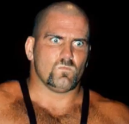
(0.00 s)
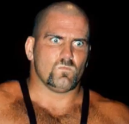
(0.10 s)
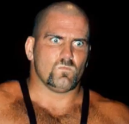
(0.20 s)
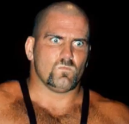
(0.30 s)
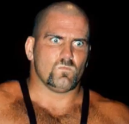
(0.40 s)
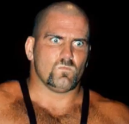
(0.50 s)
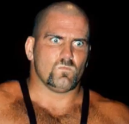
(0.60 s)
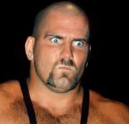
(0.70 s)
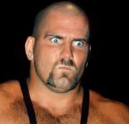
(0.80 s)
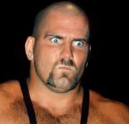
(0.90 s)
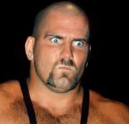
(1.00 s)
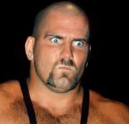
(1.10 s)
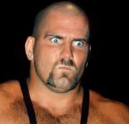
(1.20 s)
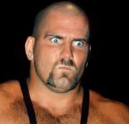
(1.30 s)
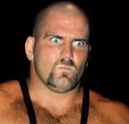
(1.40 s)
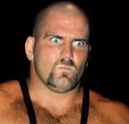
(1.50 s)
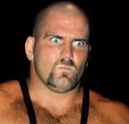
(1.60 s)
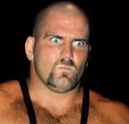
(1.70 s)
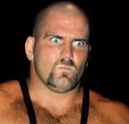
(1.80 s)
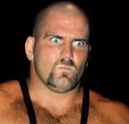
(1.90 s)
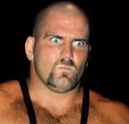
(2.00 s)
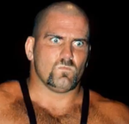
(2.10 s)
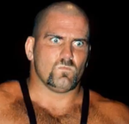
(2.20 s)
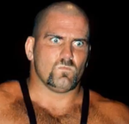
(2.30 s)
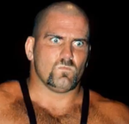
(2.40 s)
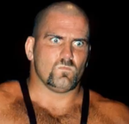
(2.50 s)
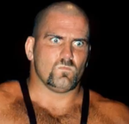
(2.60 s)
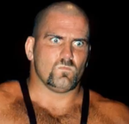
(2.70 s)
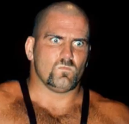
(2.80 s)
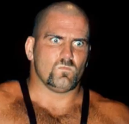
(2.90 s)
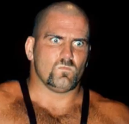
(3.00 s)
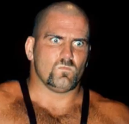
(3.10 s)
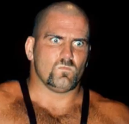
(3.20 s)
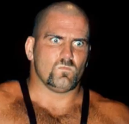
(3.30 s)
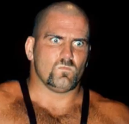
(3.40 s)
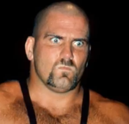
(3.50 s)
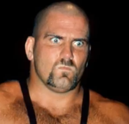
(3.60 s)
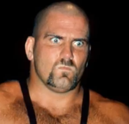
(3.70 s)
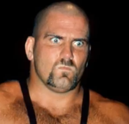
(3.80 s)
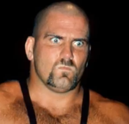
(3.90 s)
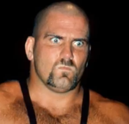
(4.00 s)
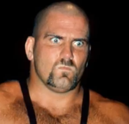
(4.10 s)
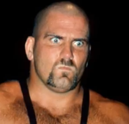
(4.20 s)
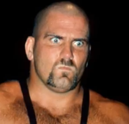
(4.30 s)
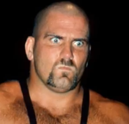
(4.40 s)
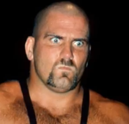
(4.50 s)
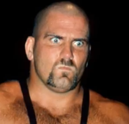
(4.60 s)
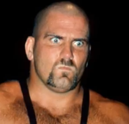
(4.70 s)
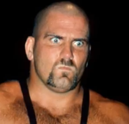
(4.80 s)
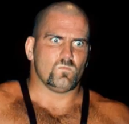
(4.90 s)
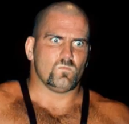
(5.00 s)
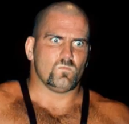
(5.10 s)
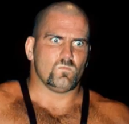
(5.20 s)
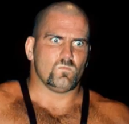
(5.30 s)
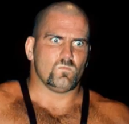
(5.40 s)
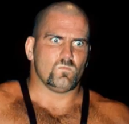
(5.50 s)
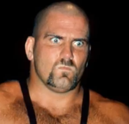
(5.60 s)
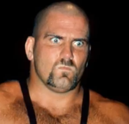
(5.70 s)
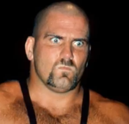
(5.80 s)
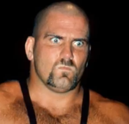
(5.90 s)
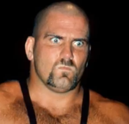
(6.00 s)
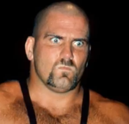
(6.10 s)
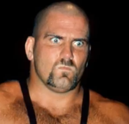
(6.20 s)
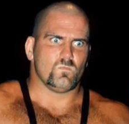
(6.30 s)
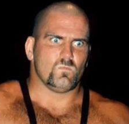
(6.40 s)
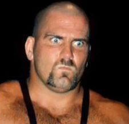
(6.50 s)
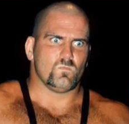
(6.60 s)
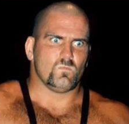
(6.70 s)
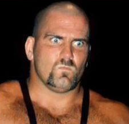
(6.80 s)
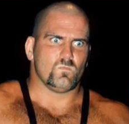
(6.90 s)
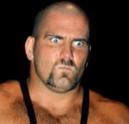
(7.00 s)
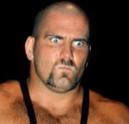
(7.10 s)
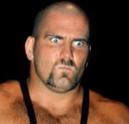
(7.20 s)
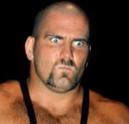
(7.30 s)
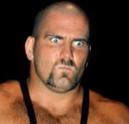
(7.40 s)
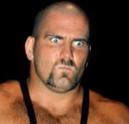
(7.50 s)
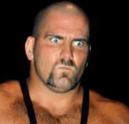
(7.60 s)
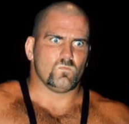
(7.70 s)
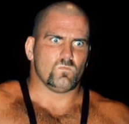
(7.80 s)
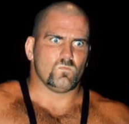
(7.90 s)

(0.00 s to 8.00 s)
The face doesn't move, so there is nothing to read.